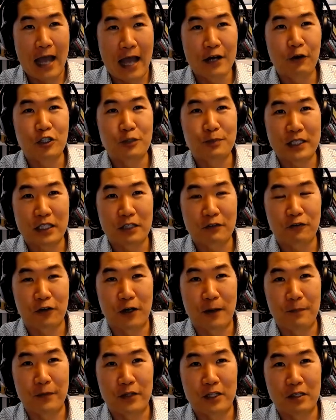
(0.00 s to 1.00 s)
I know, speaking
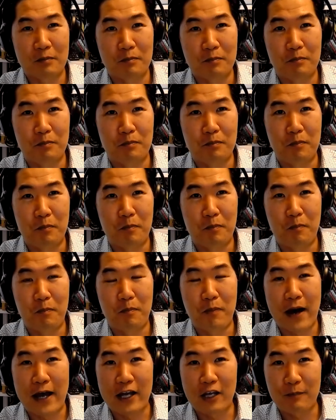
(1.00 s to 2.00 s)
from the
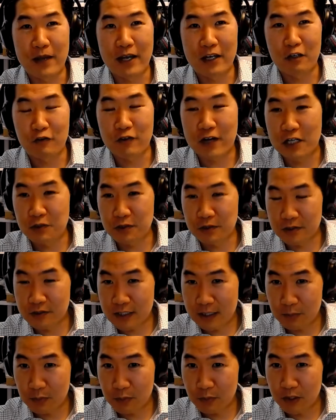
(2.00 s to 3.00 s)
biomanufacturing
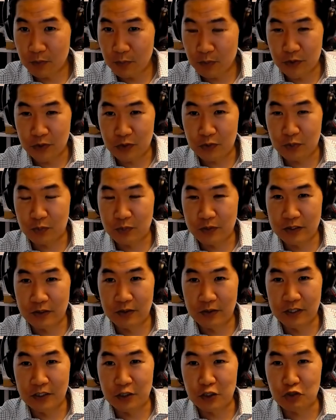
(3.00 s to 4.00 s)
standpoint, which is
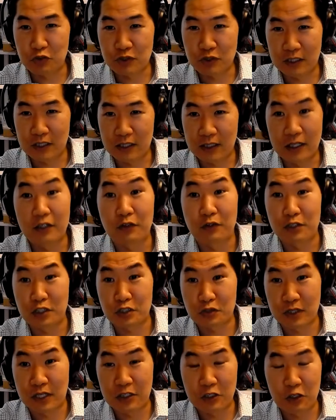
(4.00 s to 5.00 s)
another
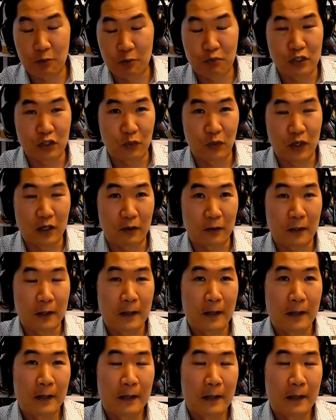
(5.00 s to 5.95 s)
industry I know pretty well,